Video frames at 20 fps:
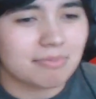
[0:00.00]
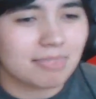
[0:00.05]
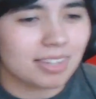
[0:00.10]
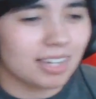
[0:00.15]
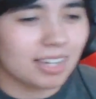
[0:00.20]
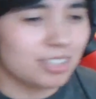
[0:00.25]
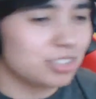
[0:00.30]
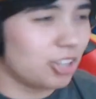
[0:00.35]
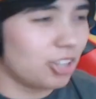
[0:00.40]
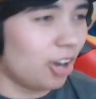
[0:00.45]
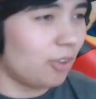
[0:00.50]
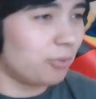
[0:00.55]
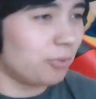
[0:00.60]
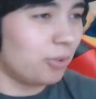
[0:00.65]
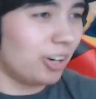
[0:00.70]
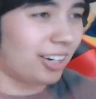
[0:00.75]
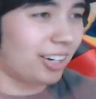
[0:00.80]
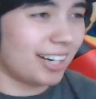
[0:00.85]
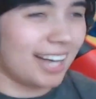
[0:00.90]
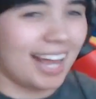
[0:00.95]
So
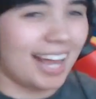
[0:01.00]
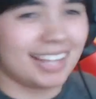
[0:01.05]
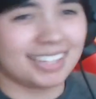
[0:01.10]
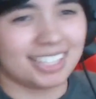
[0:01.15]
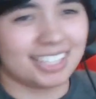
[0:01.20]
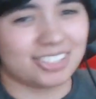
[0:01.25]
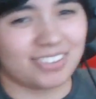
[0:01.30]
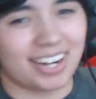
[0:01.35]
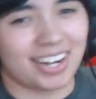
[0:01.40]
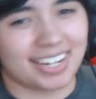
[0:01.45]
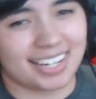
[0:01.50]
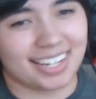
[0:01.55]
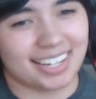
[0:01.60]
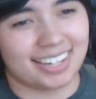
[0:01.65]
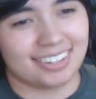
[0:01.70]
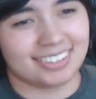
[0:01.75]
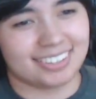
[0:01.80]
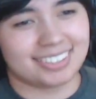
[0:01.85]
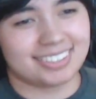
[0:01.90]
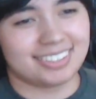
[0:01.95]
we're gonna end this right
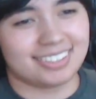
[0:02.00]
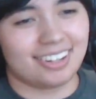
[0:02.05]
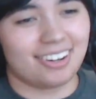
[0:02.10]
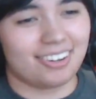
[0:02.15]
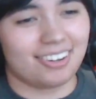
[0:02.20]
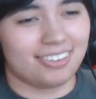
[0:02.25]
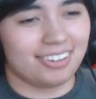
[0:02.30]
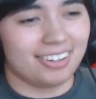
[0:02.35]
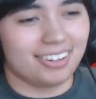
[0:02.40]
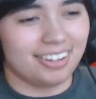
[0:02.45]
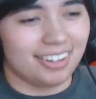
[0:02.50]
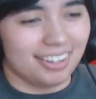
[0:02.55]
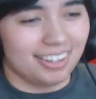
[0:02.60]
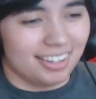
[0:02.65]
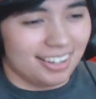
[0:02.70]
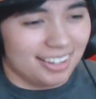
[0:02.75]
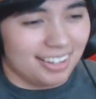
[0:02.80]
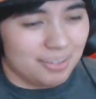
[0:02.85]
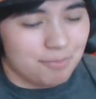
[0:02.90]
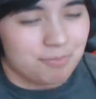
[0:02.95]
here. So
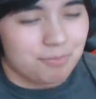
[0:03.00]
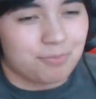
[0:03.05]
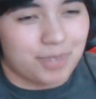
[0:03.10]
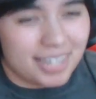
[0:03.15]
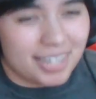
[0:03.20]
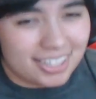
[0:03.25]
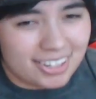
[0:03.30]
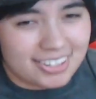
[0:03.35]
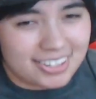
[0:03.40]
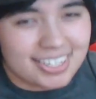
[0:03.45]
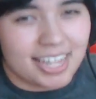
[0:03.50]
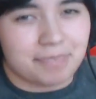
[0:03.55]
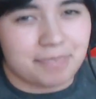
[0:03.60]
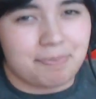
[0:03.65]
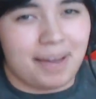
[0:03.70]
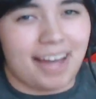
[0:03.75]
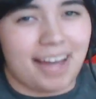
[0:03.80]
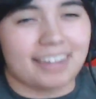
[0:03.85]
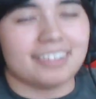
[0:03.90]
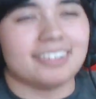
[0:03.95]
pretty good death
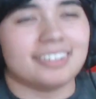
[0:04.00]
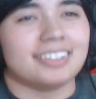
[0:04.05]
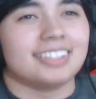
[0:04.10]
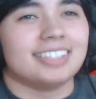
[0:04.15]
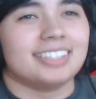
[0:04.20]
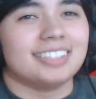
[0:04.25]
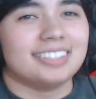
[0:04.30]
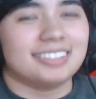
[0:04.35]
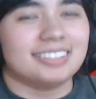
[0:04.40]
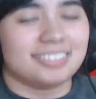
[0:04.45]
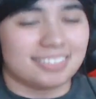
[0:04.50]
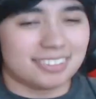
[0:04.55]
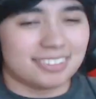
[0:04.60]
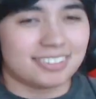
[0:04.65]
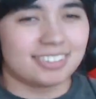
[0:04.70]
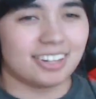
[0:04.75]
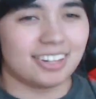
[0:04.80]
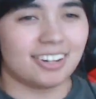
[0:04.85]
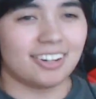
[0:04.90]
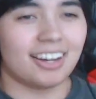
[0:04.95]
battle.
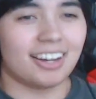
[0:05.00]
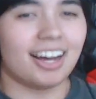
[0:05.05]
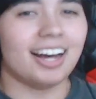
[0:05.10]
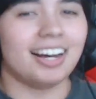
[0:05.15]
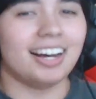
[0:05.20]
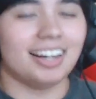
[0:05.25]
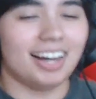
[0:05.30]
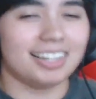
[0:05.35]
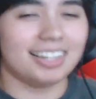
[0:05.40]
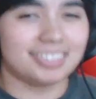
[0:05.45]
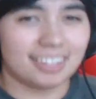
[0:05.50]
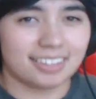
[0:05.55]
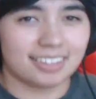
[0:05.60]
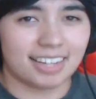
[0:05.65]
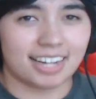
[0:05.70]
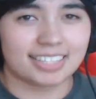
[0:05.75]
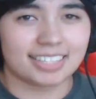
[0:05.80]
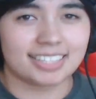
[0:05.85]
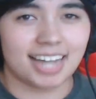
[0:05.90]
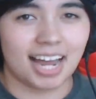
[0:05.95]
So until the
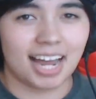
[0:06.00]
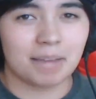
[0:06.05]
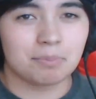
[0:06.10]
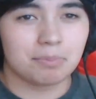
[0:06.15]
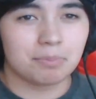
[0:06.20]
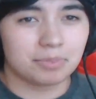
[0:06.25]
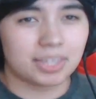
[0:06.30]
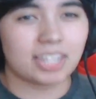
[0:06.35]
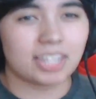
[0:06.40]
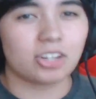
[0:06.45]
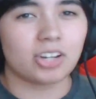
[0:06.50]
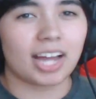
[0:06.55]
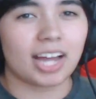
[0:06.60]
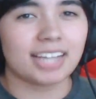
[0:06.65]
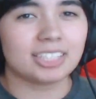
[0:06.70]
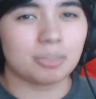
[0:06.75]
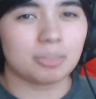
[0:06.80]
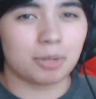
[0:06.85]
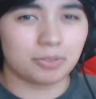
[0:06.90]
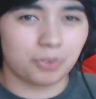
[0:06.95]
next time, thank you
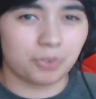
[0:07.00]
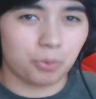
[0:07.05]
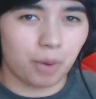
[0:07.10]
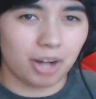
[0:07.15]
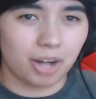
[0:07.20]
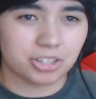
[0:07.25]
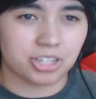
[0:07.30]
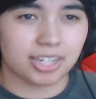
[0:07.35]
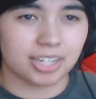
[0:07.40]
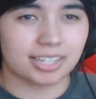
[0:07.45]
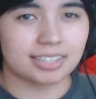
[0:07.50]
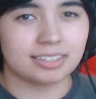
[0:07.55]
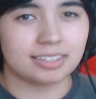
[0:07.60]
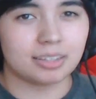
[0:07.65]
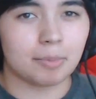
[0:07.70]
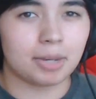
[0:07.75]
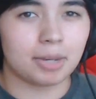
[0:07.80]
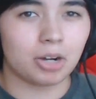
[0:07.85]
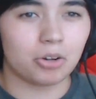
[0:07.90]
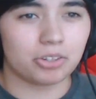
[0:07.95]
guys so much for watching.
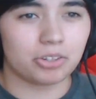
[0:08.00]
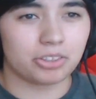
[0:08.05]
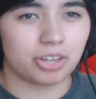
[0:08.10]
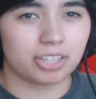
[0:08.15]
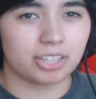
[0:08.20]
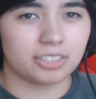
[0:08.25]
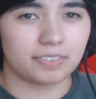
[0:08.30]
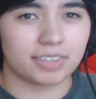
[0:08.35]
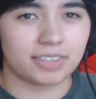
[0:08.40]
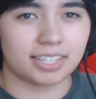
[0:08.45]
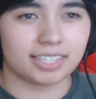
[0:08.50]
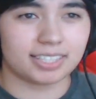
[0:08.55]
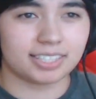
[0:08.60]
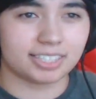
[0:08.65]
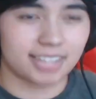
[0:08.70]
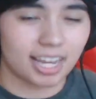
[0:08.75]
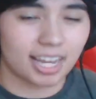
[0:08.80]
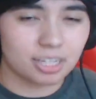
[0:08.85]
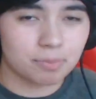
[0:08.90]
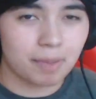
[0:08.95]
Let me know your thoughts of this
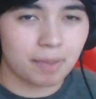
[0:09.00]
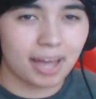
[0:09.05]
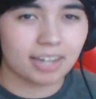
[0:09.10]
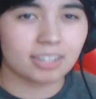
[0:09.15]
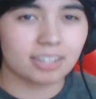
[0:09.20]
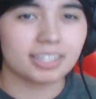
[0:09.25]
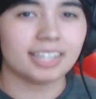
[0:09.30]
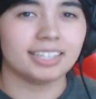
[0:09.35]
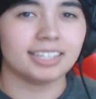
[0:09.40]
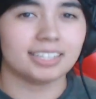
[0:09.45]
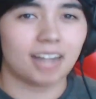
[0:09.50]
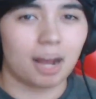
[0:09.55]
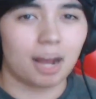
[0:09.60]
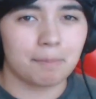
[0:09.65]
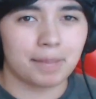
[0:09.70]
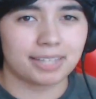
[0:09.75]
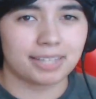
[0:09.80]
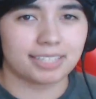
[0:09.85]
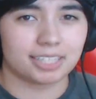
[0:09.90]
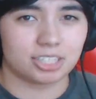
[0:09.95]
death battle in the
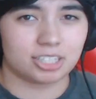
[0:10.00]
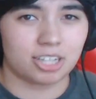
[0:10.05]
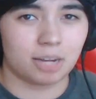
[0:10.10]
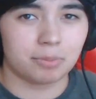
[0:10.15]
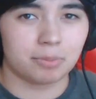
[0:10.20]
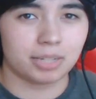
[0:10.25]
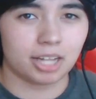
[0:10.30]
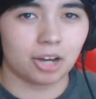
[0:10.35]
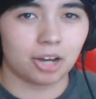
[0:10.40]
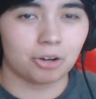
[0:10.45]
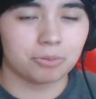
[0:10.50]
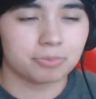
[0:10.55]
comment section down below.